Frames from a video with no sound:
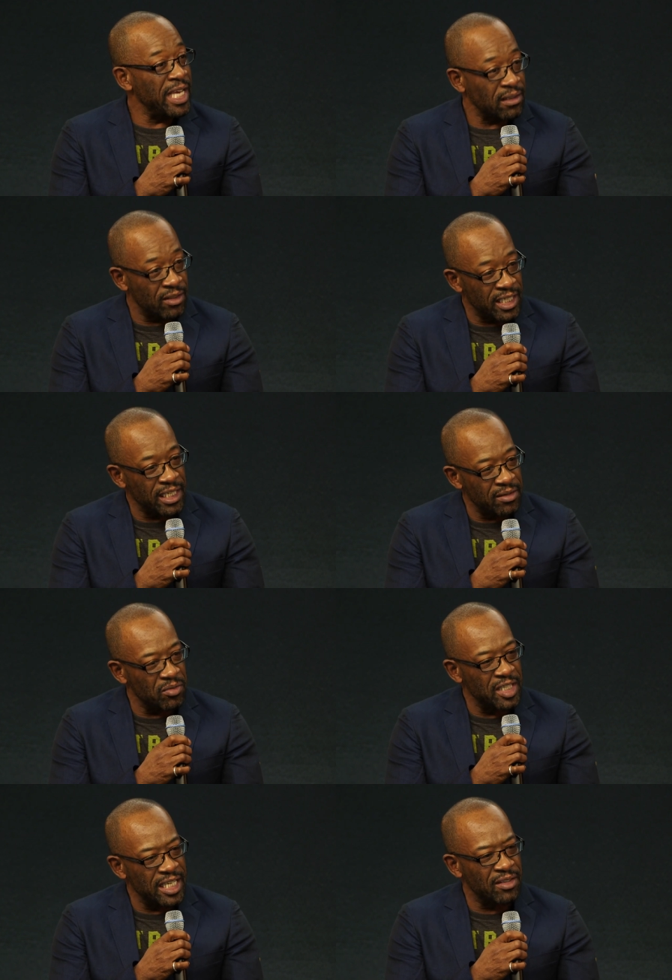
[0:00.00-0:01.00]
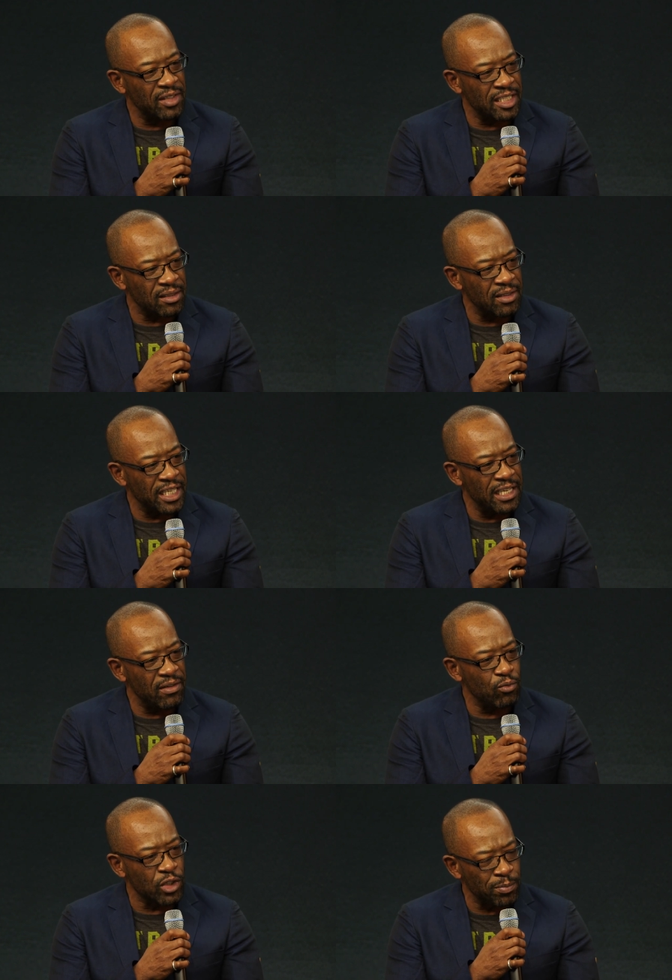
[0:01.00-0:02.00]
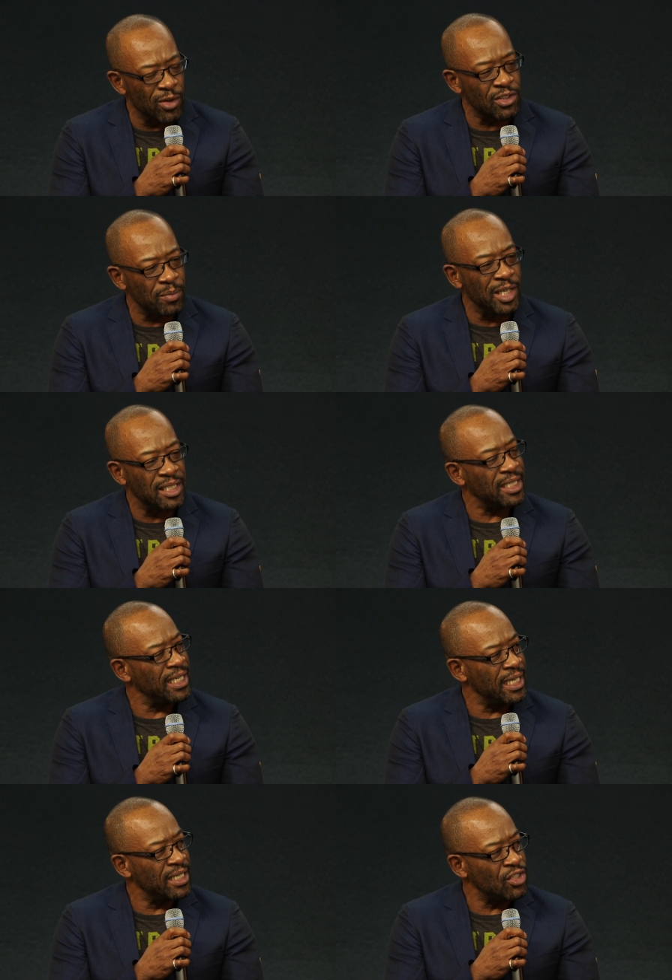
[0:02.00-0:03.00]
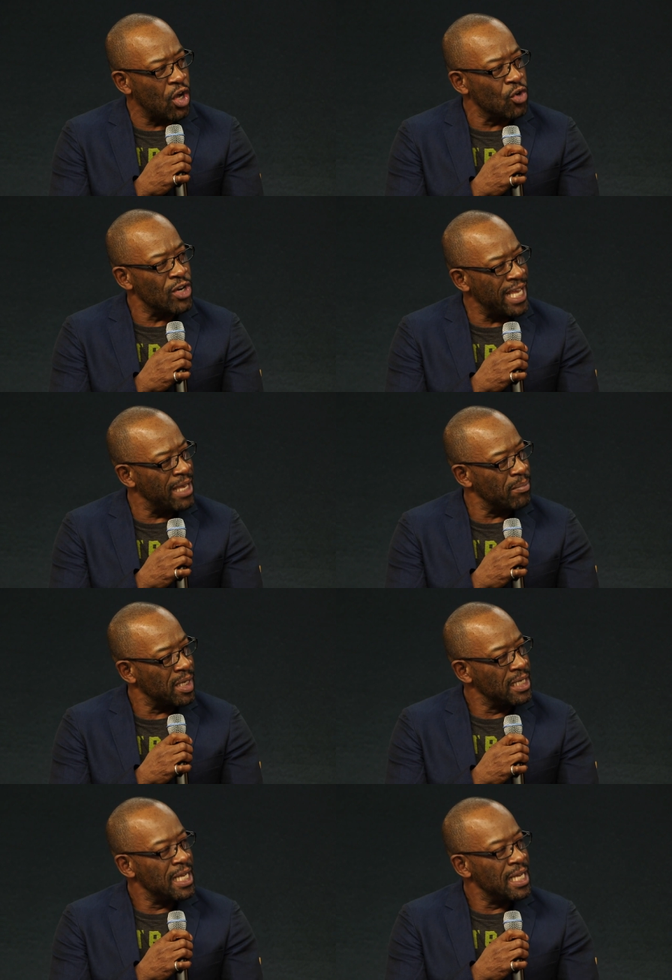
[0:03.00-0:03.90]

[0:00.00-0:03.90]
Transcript: It, the the this the responsibility is on him.